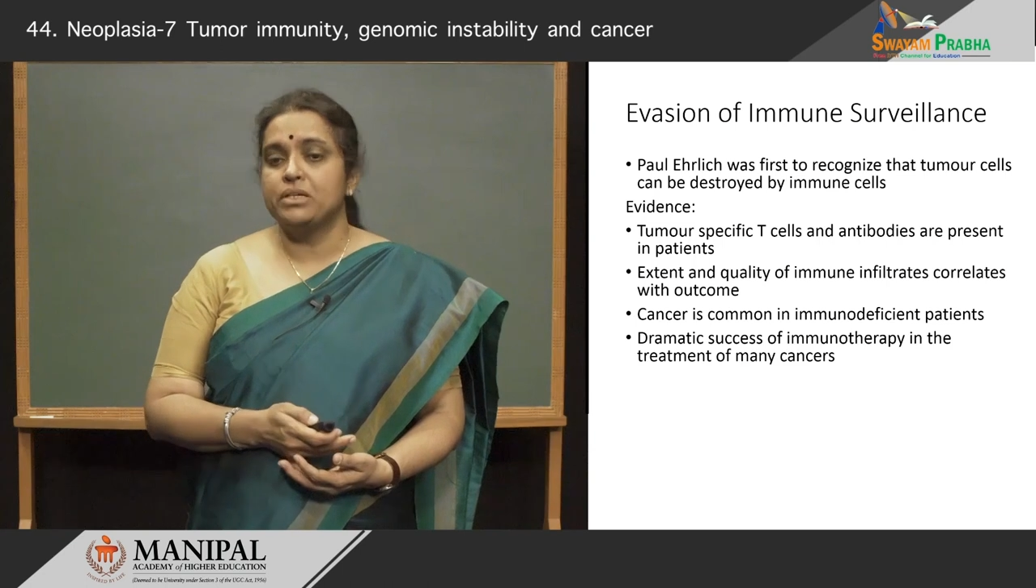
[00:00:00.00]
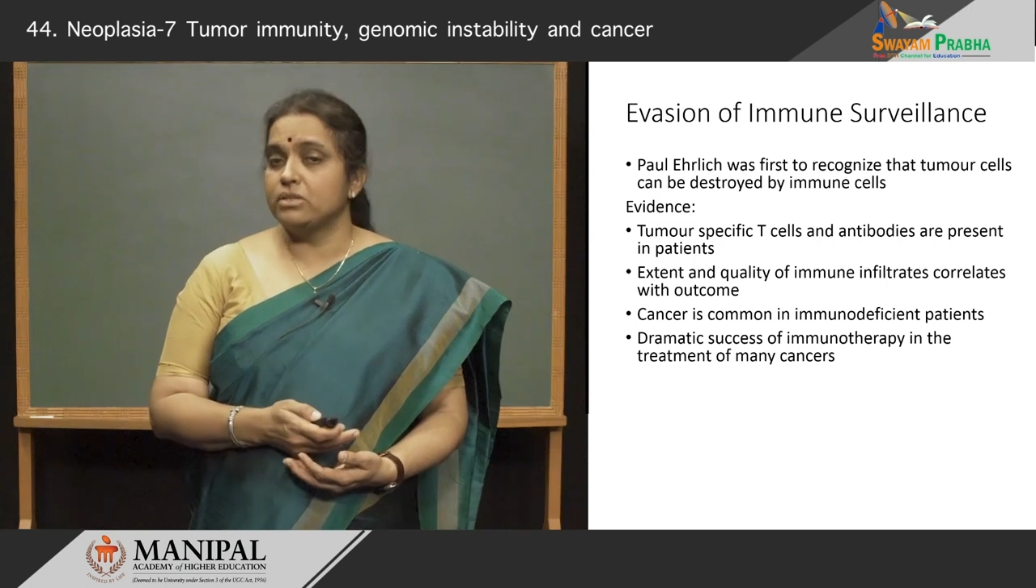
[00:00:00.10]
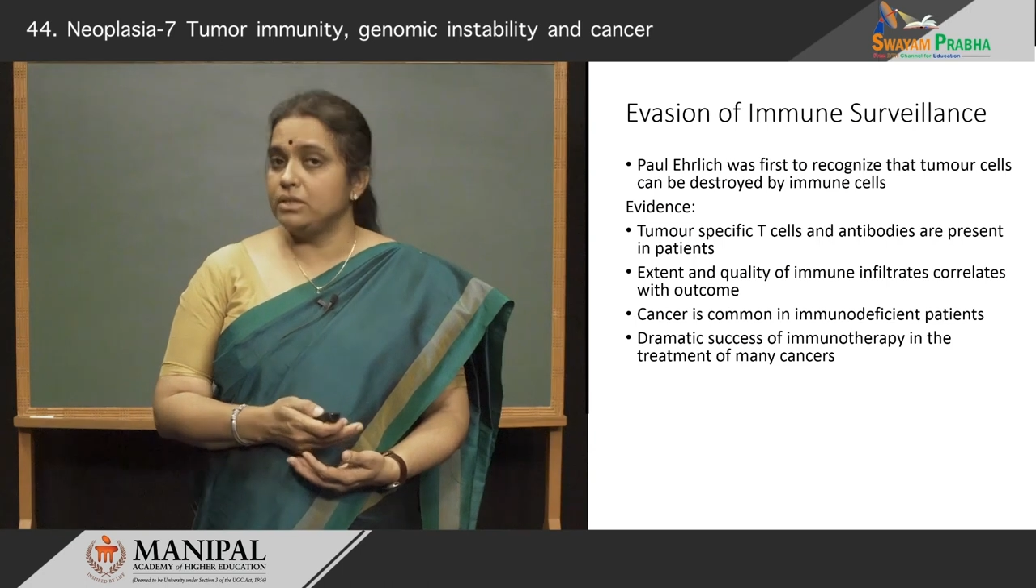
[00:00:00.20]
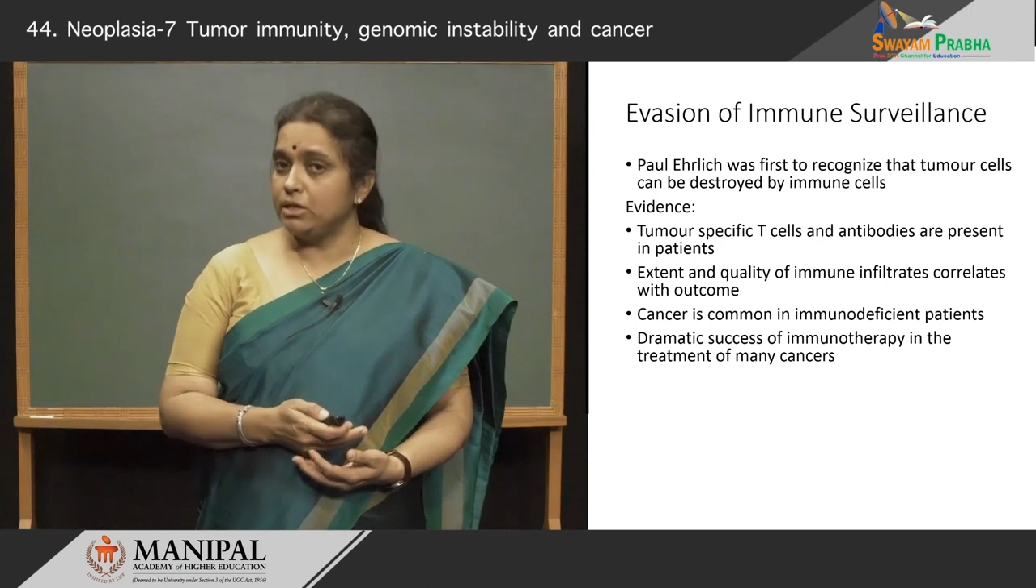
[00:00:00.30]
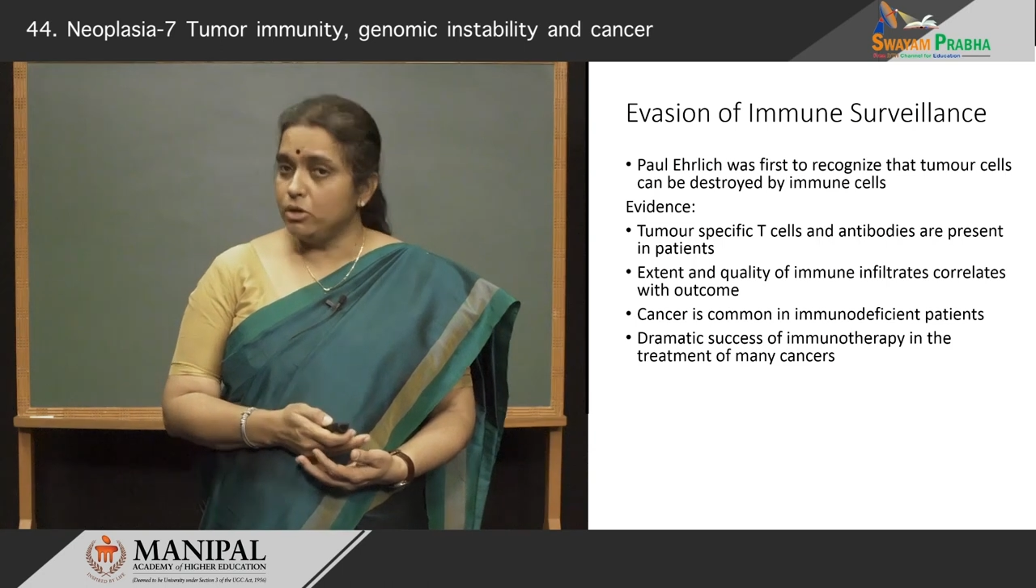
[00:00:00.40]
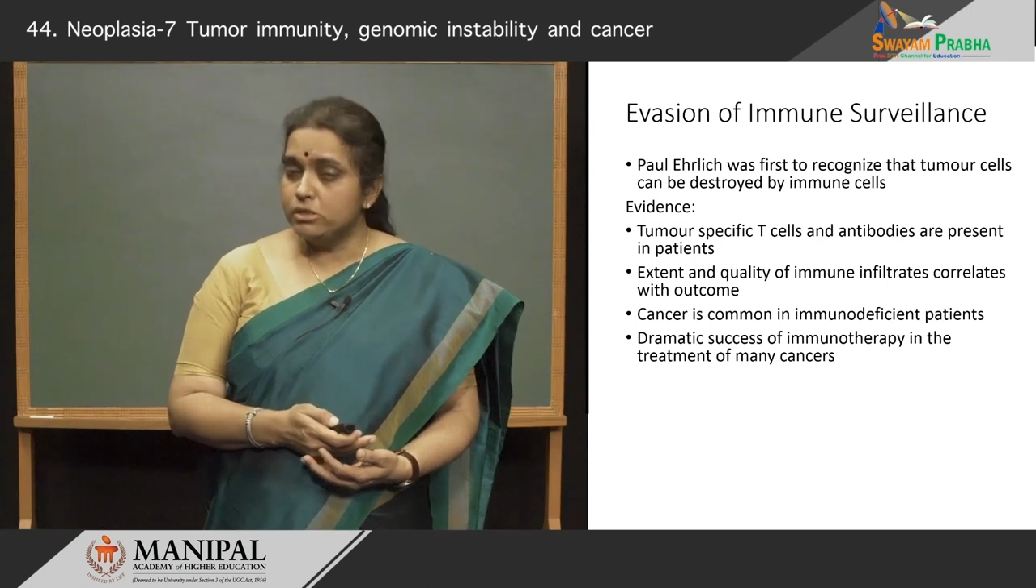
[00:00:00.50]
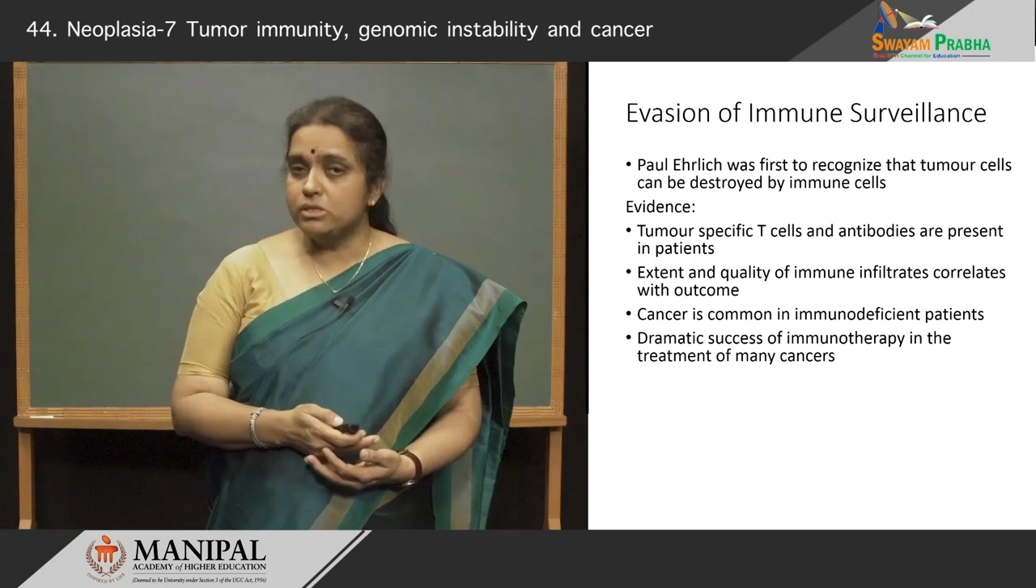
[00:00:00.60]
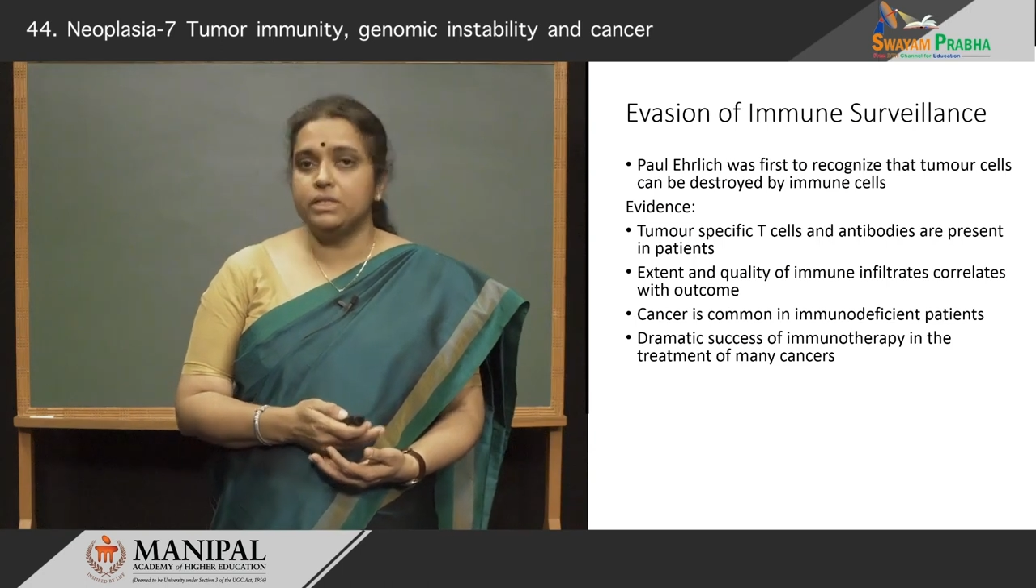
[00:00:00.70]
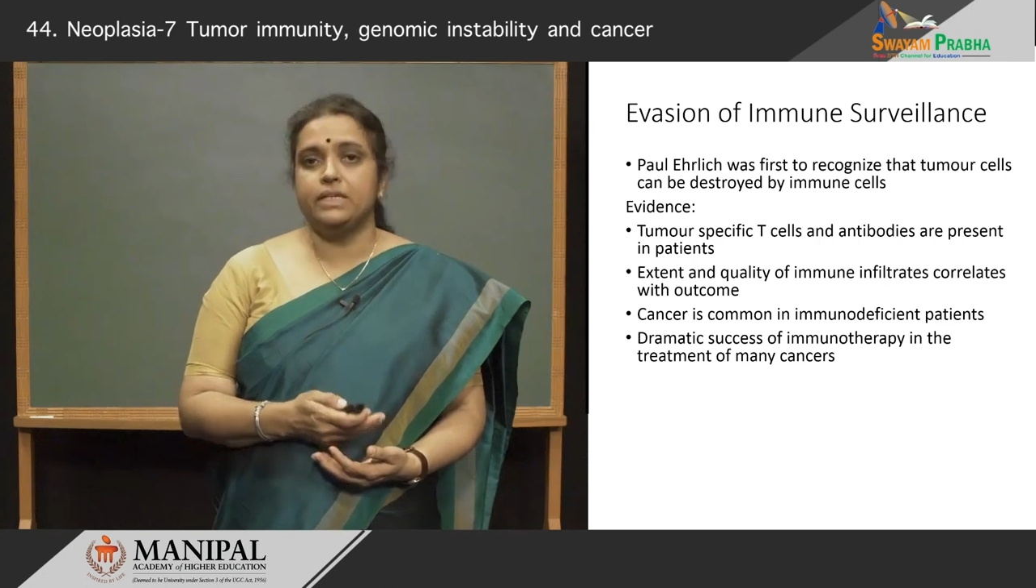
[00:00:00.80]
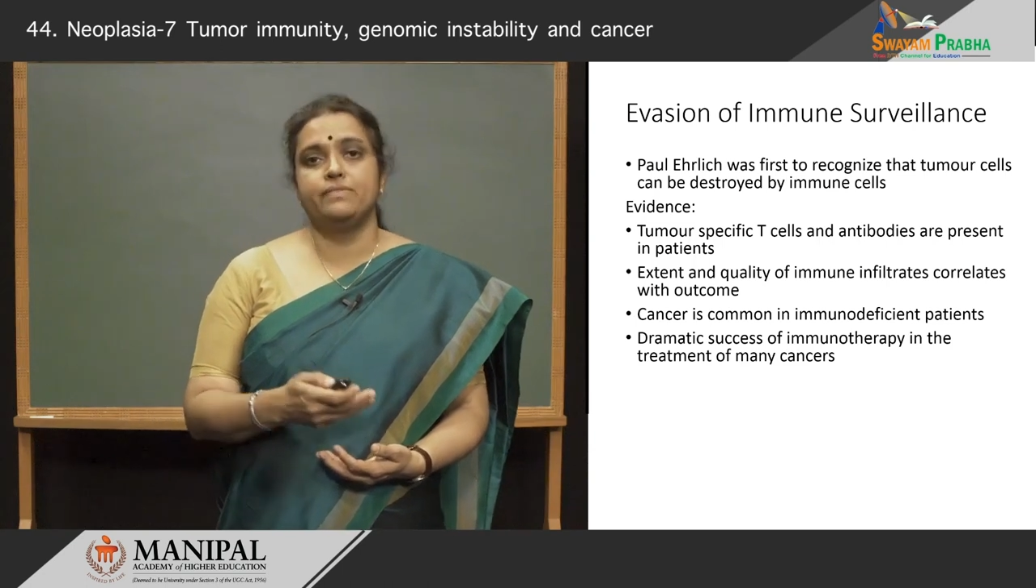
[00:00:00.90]
So, that
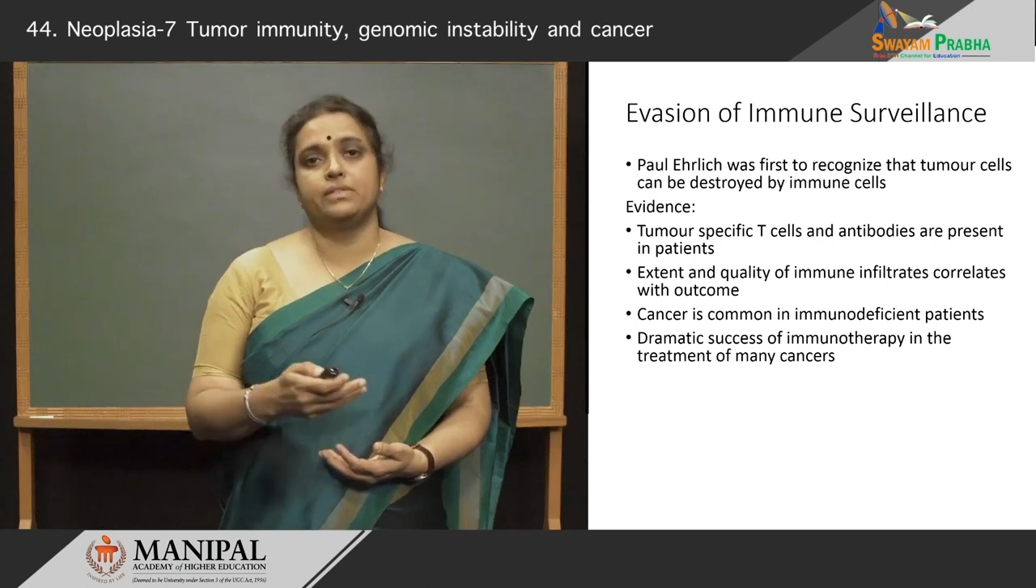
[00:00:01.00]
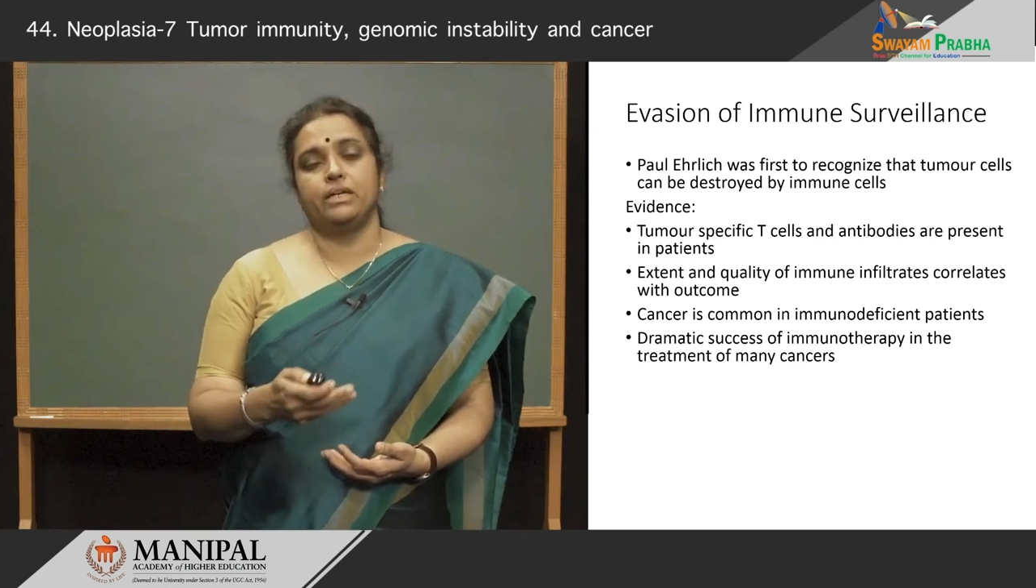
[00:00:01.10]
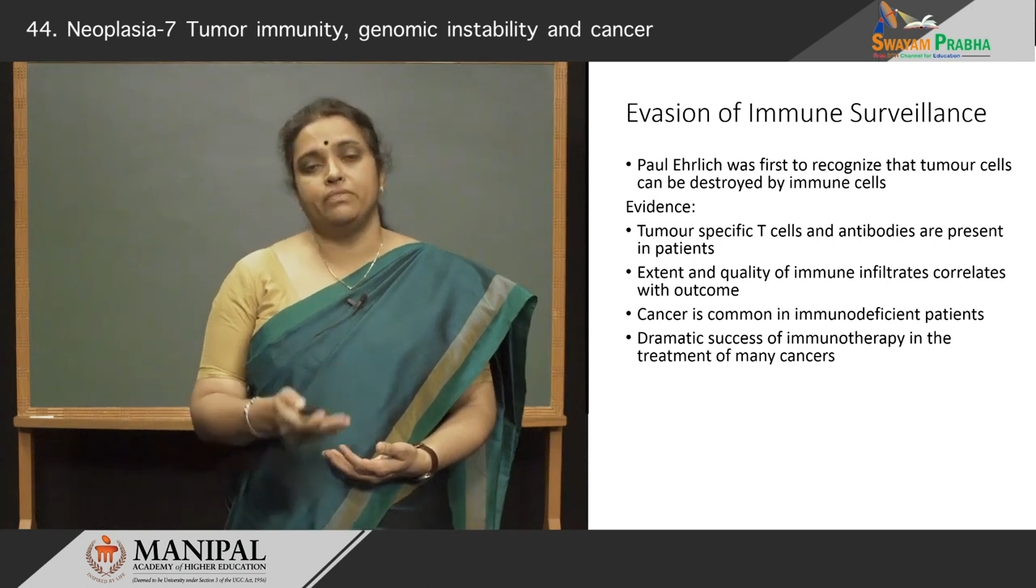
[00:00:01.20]
also gives